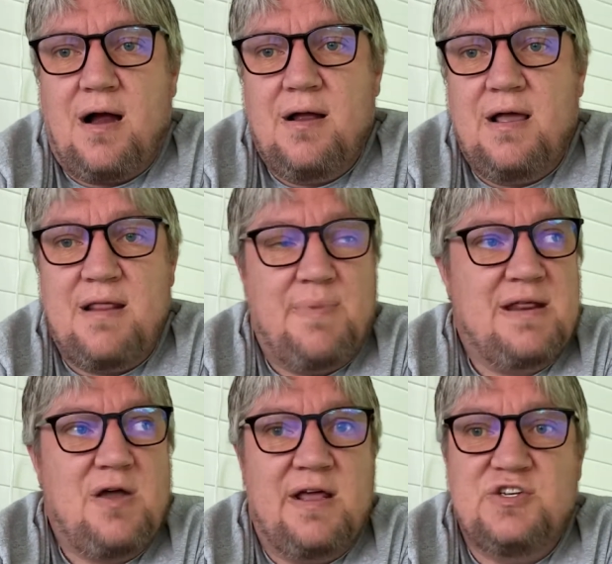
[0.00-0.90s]
anybody
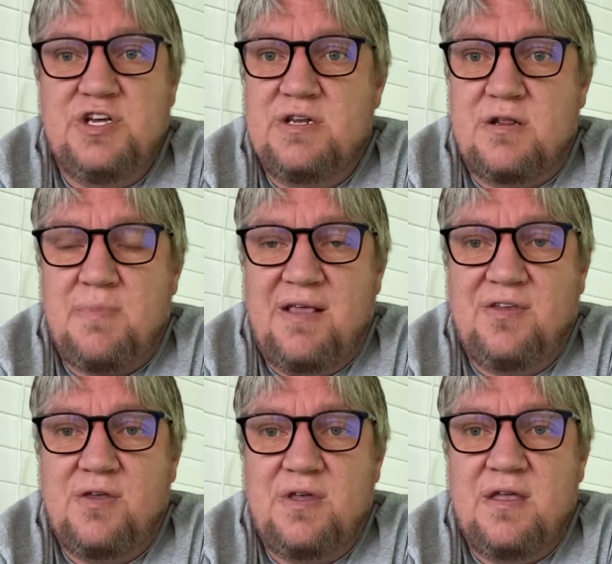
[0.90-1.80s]
not Chittenden
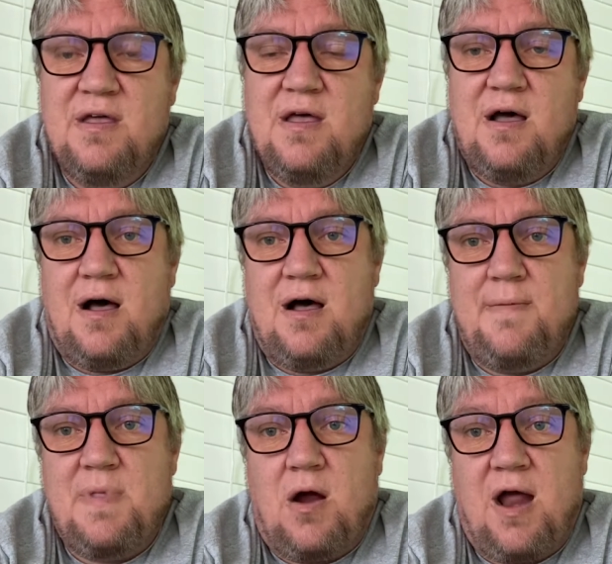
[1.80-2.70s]
basically,
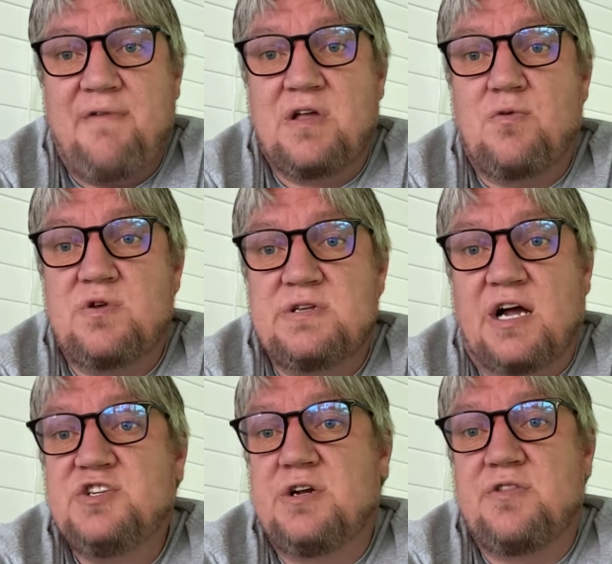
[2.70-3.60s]
are having a
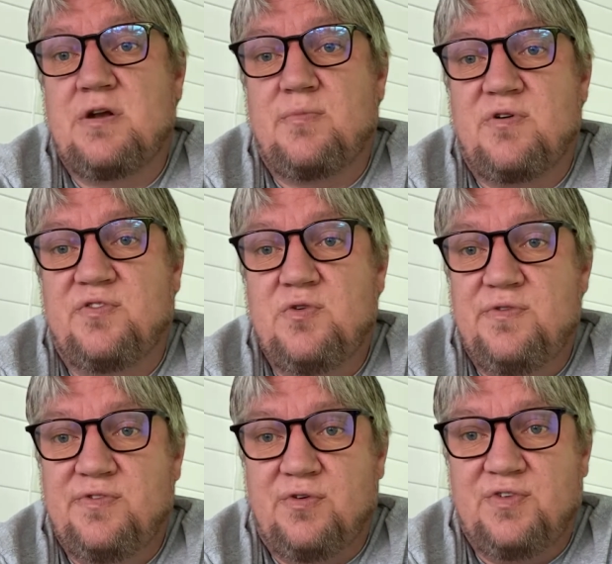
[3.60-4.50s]
reduction in the number of
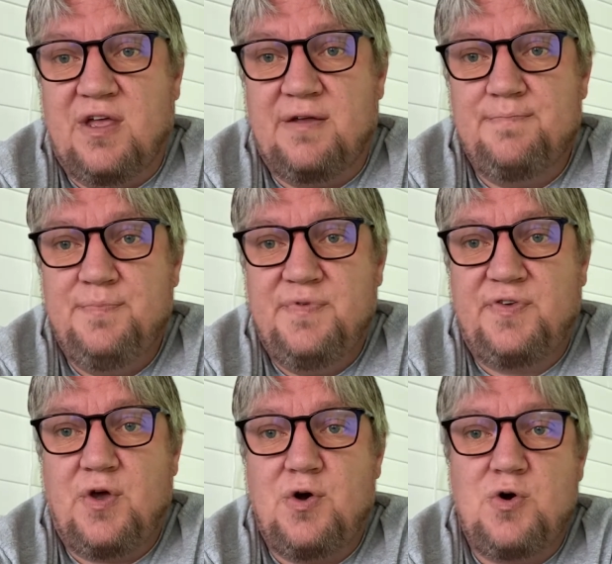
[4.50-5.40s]
students they're seeing.
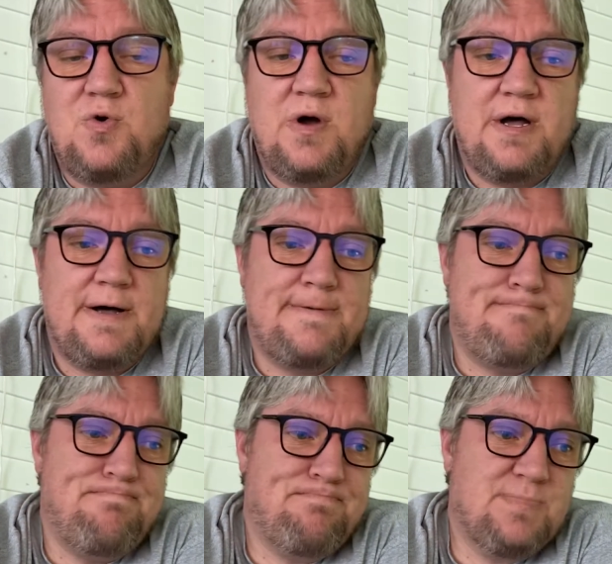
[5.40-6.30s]
So
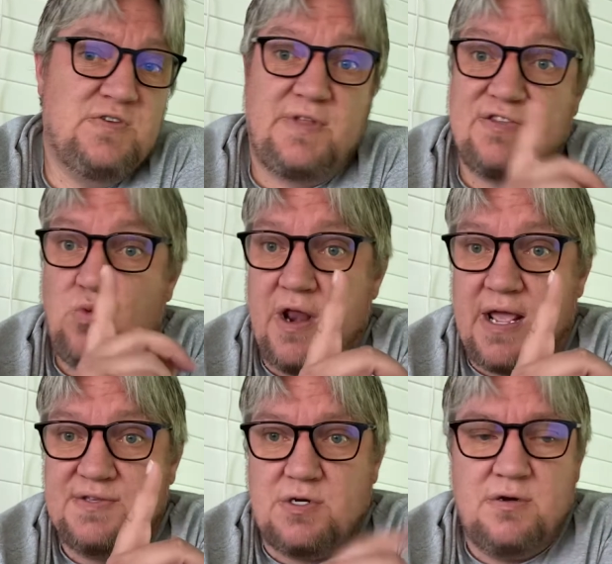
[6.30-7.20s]
that's one
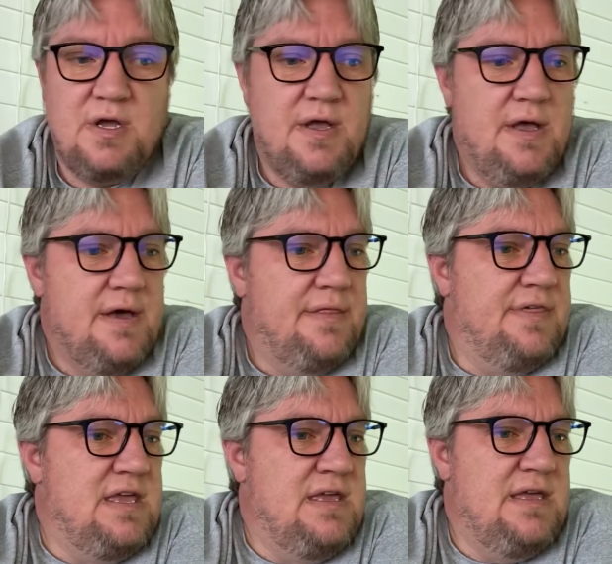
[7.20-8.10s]
answer.
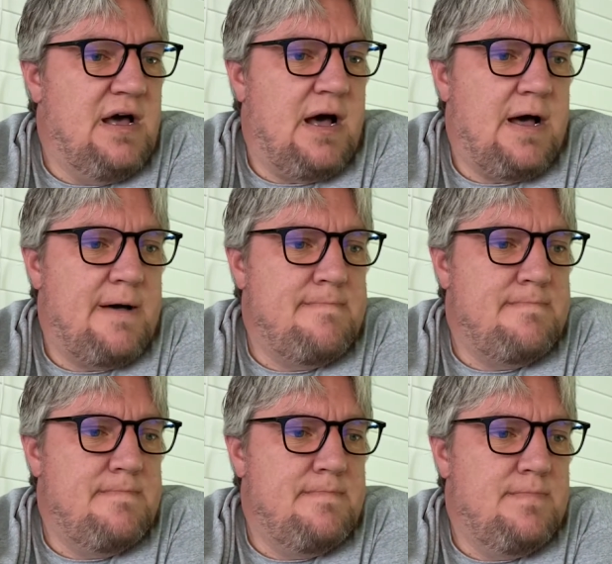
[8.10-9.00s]
The
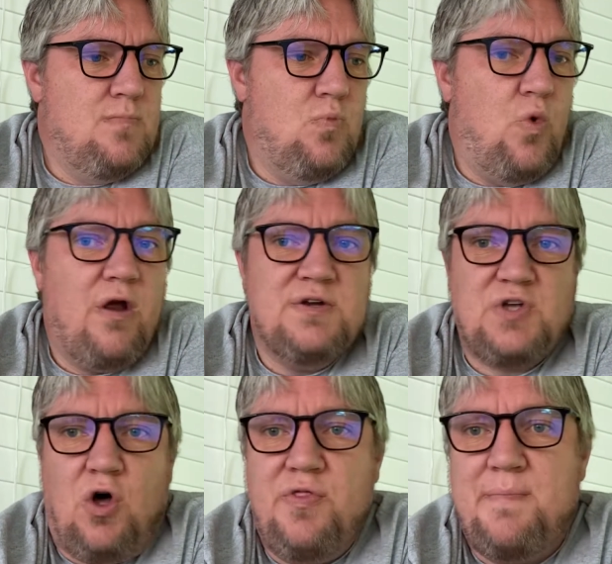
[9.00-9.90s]
where is
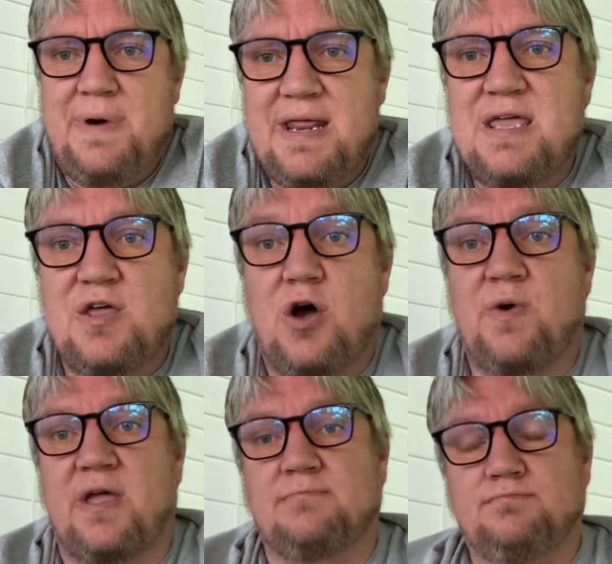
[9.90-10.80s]
all the money
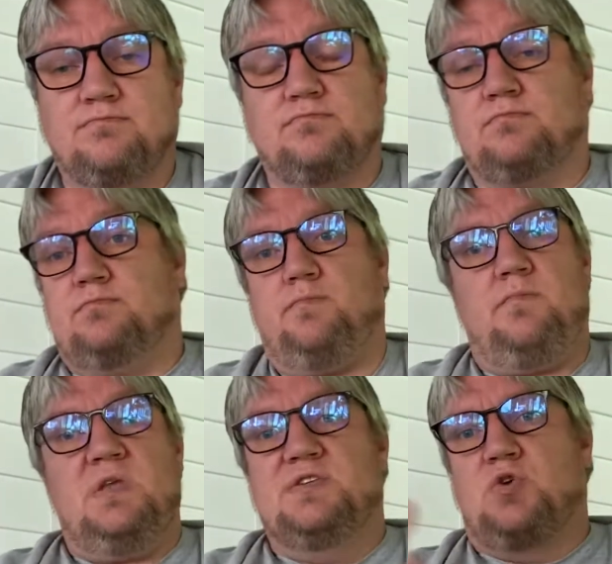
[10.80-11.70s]
going
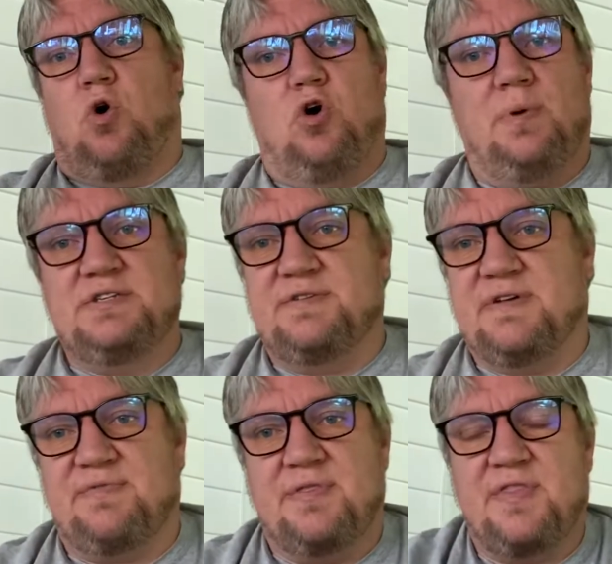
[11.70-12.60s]
is to a whole bunch of
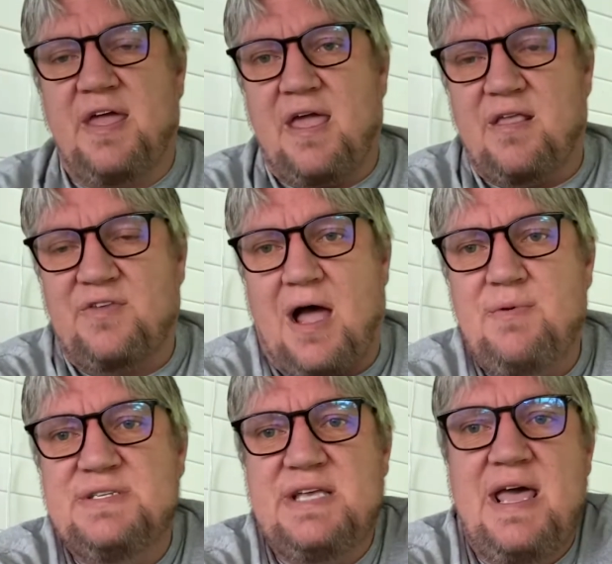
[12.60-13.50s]
different things. I
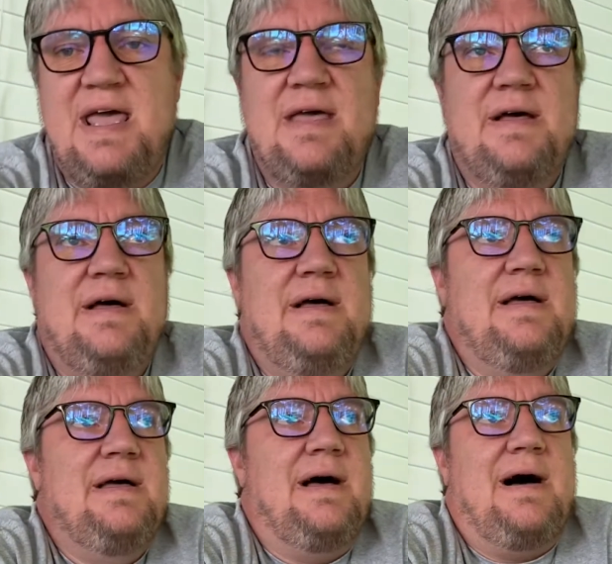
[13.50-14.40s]
would say,
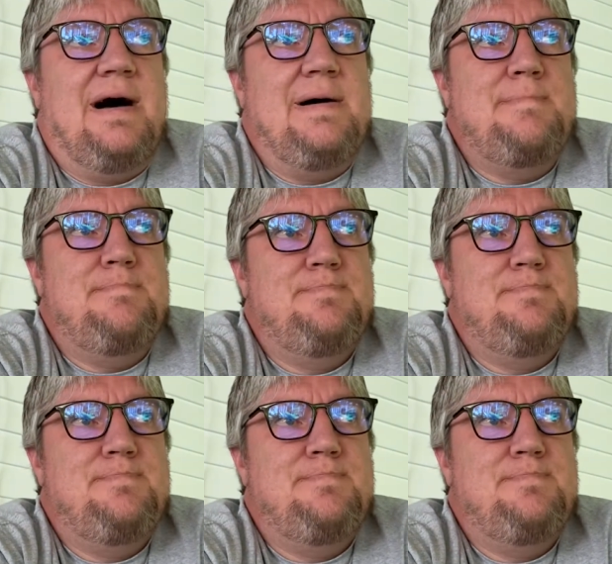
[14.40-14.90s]
I'll